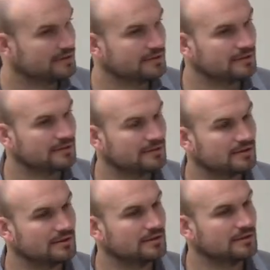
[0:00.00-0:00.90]

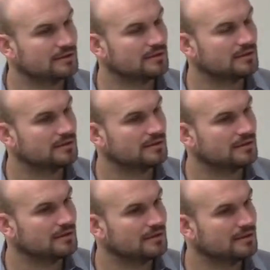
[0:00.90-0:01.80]

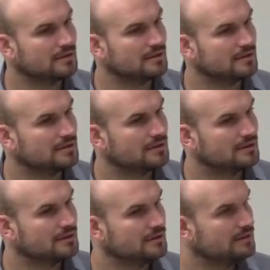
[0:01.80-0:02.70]
(silence)